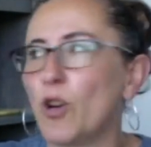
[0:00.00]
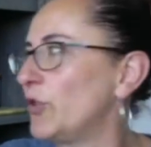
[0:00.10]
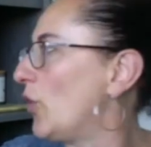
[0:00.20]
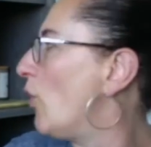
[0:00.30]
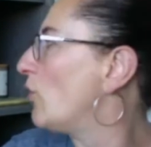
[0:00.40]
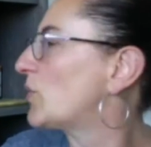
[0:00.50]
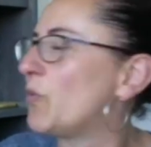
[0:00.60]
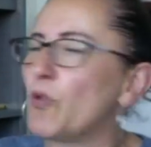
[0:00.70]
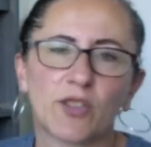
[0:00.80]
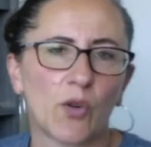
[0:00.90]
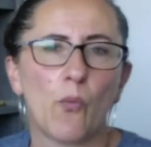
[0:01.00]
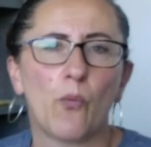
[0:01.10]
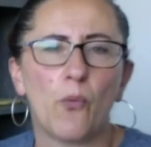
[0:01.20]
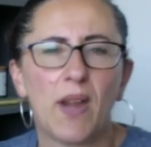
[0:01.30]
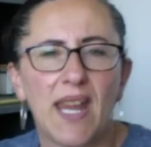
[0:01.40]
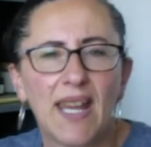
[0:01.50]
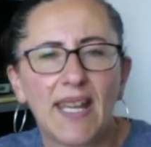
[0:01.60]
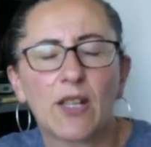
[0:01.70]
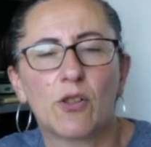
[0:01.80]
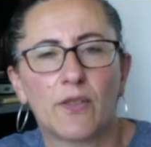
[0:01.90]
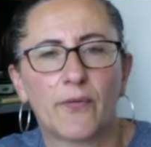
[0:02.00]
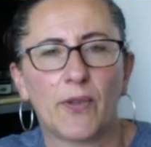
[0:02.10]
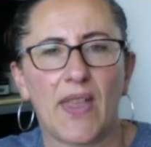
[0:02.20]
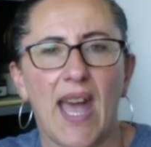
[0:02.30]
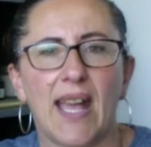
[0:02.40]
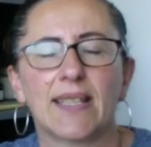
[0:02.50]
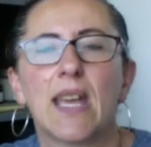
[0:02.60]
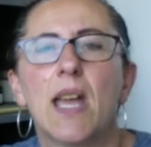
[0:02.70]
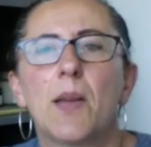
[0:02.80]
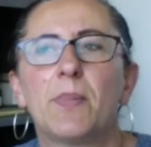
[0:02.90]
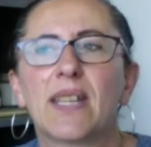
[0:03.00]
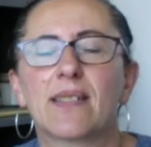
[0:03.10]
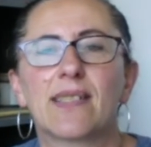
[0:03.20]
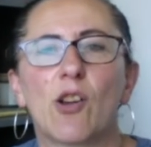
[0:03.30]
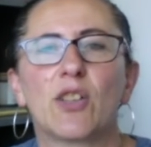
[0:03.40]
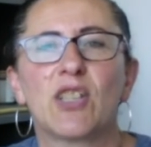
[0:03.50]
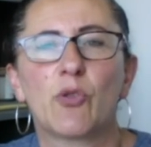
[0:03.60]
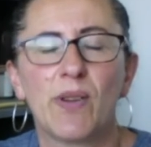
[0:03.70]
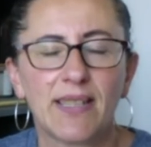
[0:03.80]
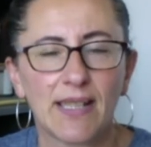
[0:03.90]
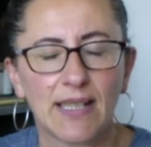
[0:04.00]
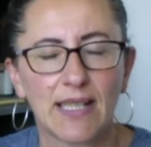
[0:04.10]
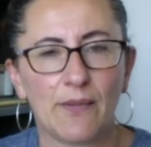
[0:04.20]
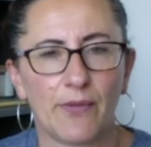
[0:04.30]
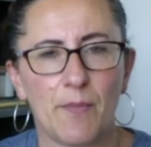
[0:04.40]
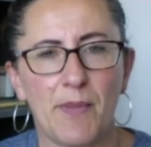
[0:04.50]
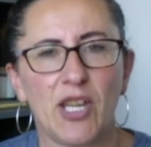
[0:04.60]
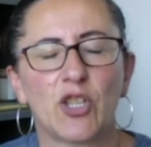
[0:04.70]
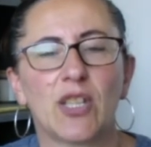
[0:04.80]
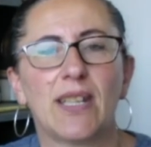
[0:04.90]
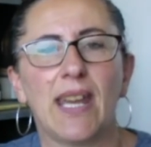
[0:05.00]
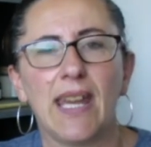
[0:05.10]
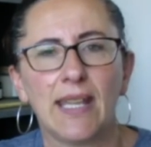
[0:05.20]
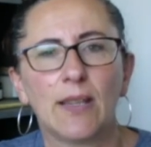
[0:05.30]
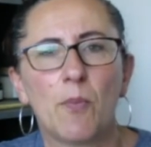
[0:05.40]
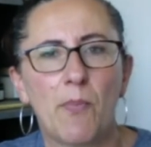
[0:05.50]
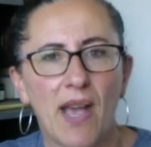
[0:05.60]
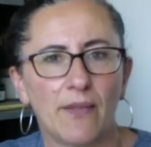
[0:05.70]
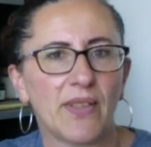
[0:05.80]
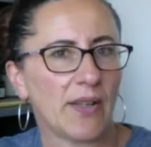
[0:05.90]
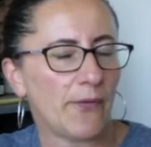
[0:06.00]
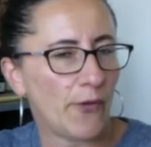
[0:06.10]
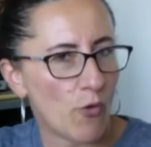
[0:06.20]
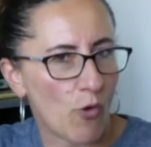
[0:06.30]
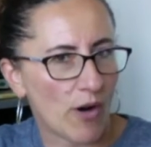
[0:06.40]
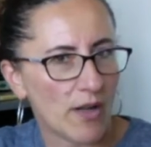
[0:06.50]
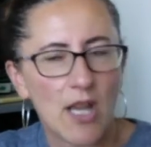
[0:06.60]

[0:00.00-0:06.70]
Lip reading: Those points are really good for that because they are decreasing the inflammation in the pelvic floor.